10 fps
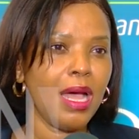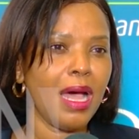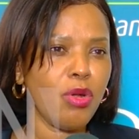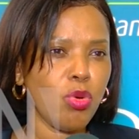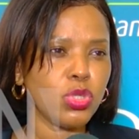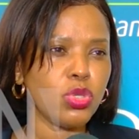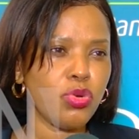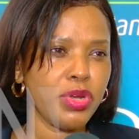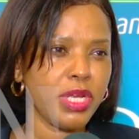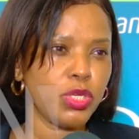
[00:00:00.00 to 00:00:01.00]
and also
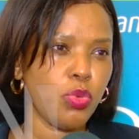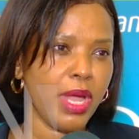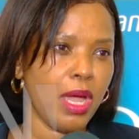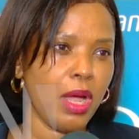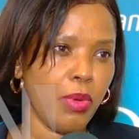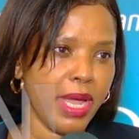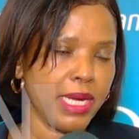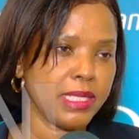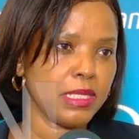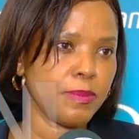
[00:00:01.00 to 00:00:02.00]
create
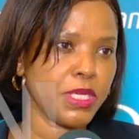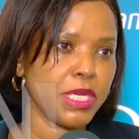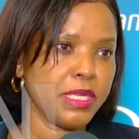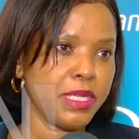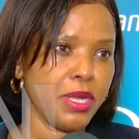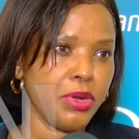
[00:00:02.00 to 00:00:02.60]
awareness, especially in the